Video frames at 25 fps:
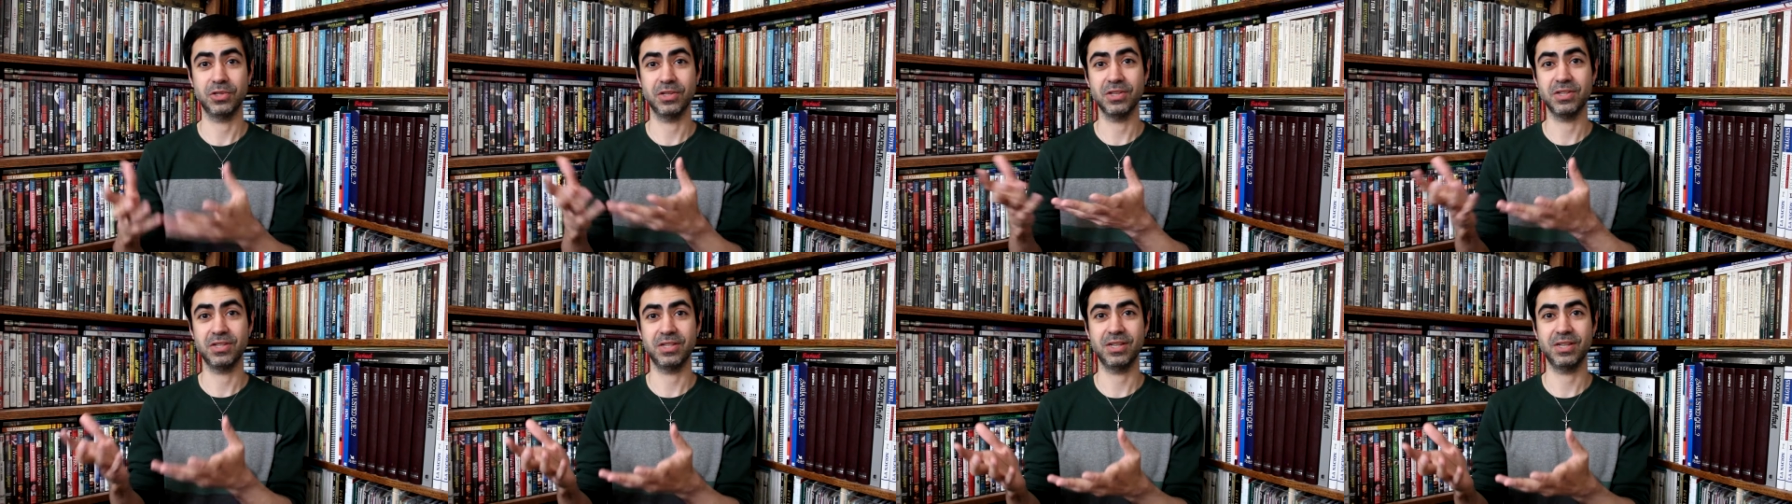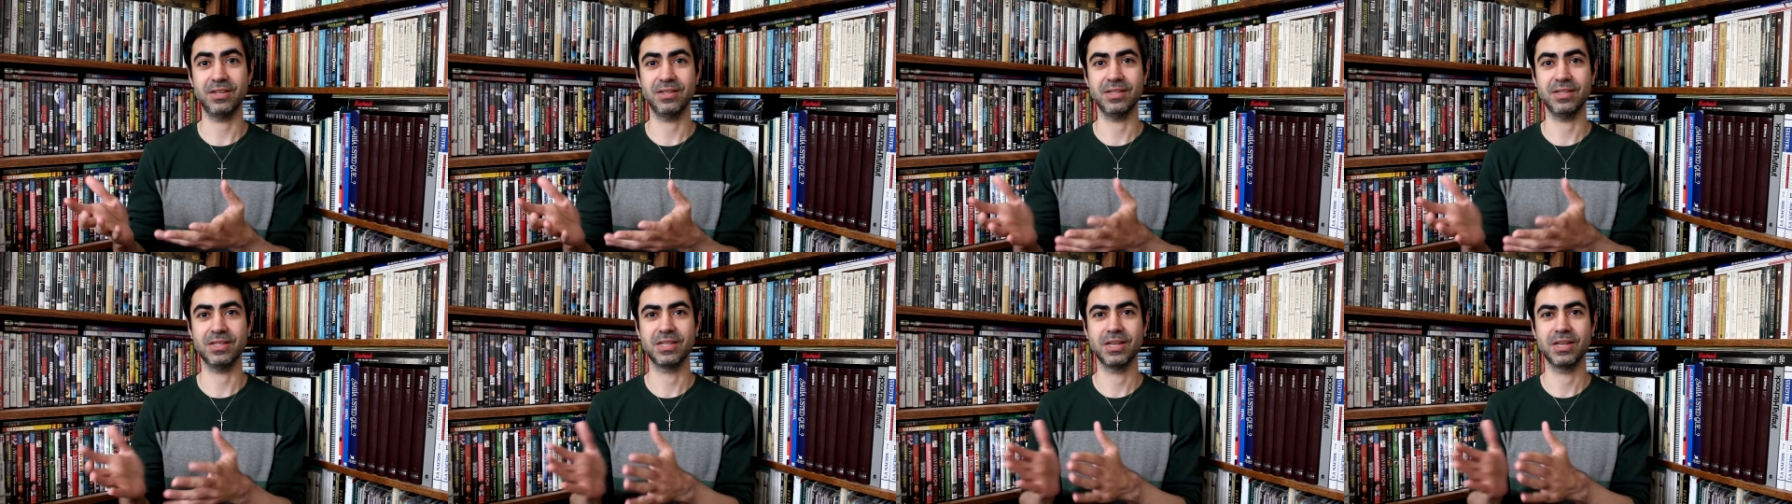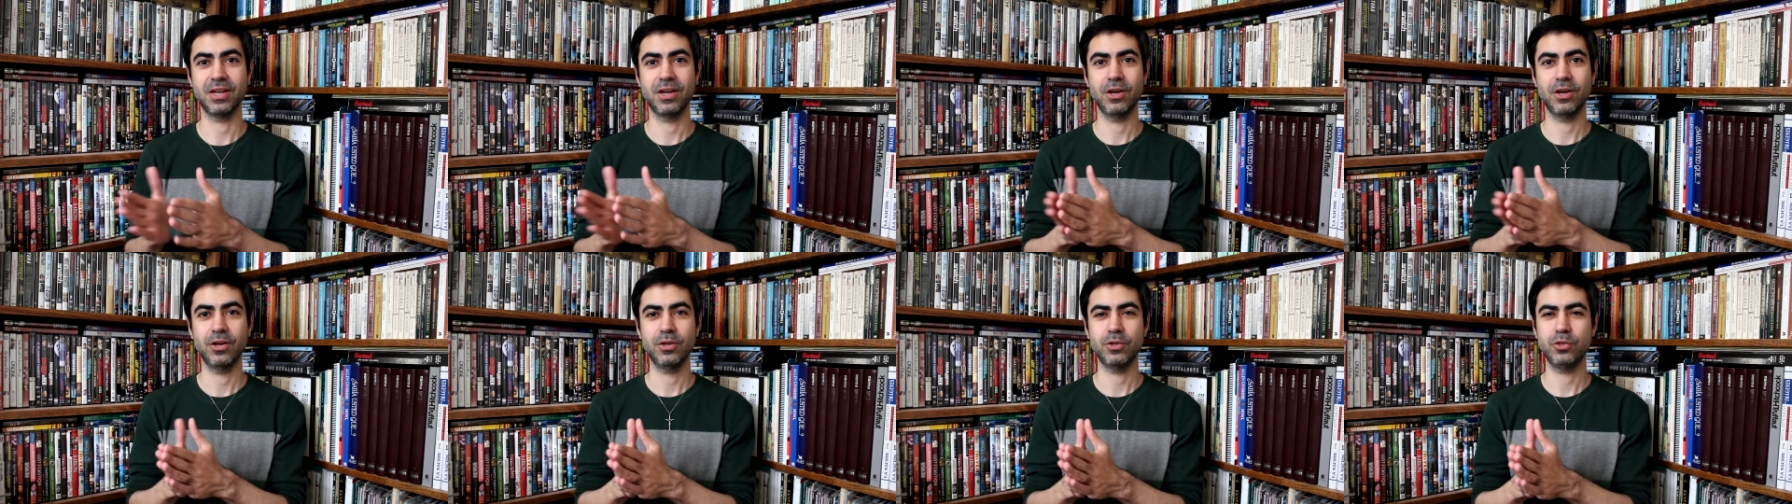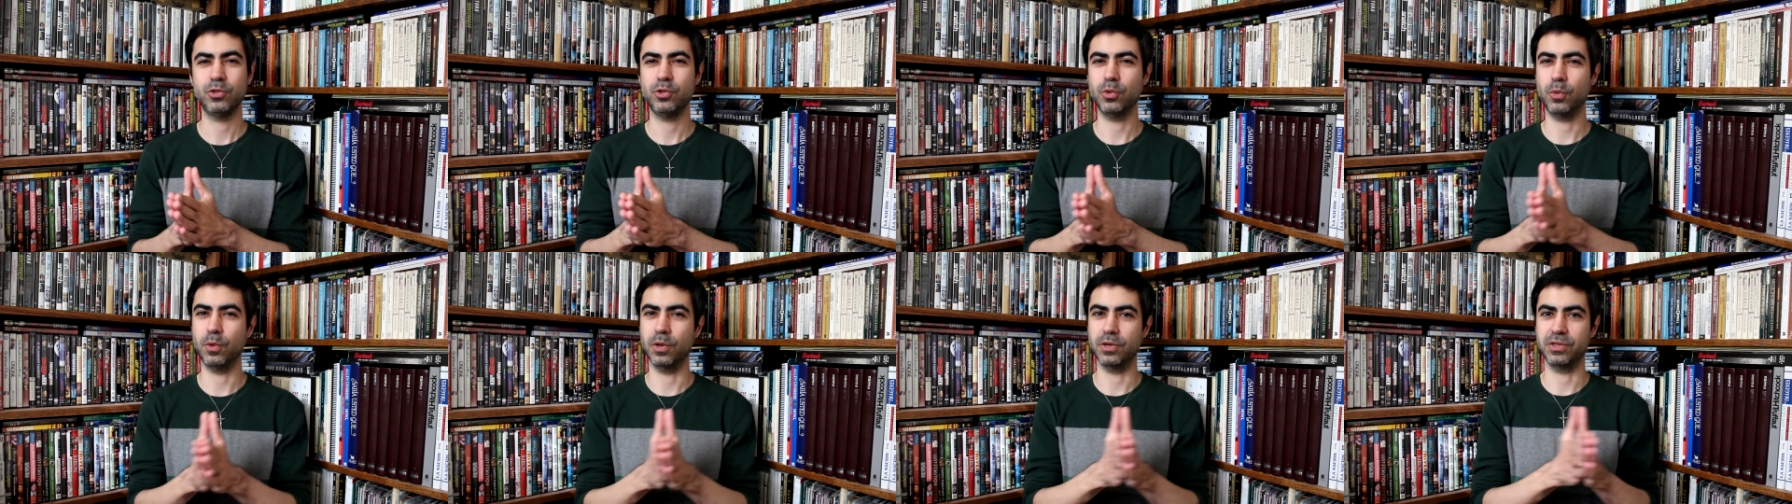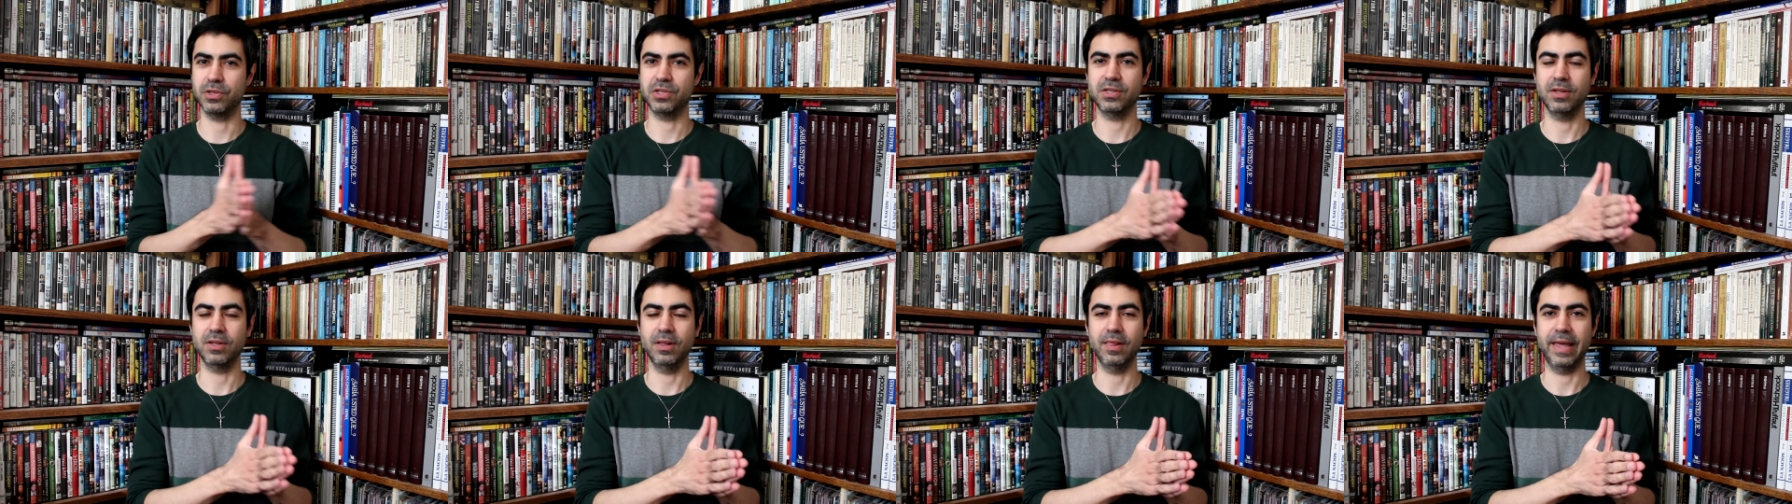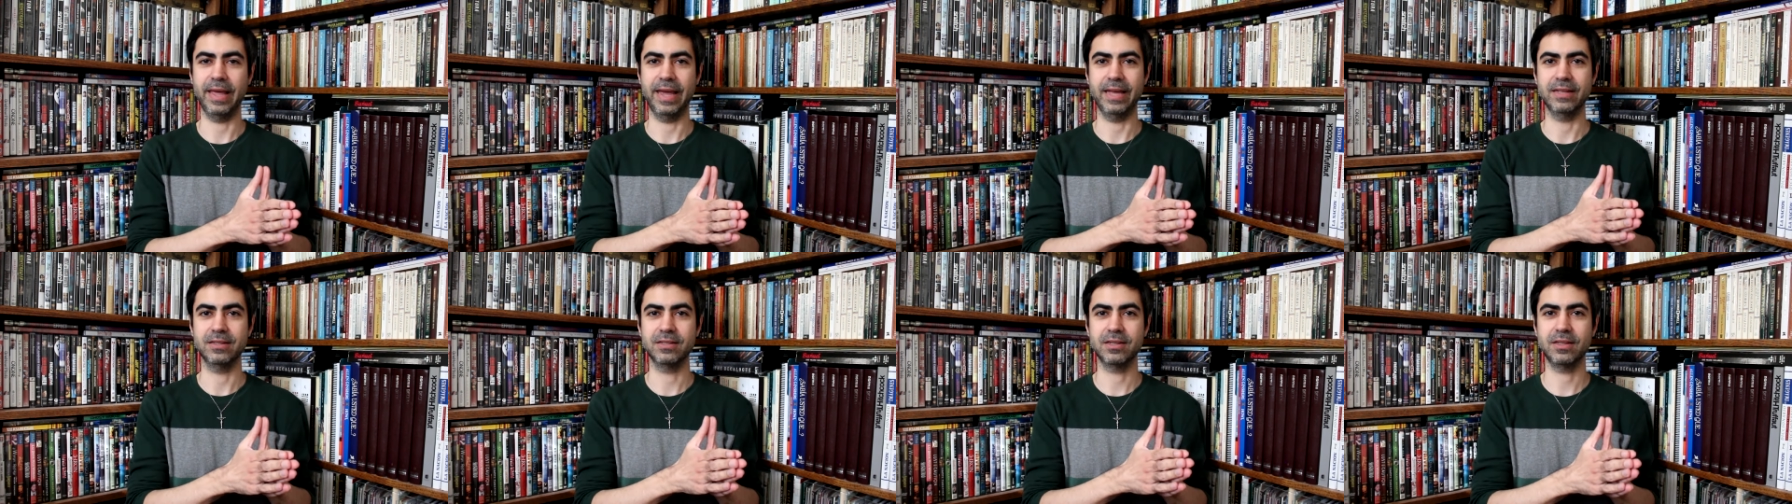the sons, towards the
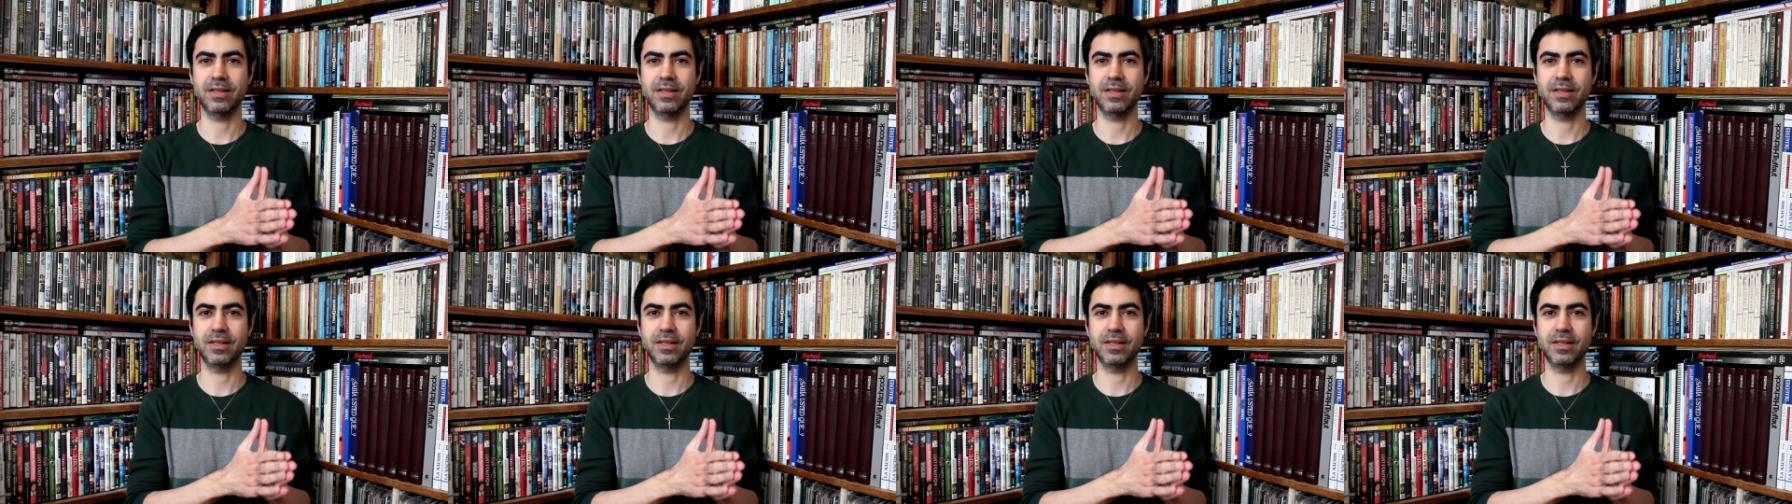land.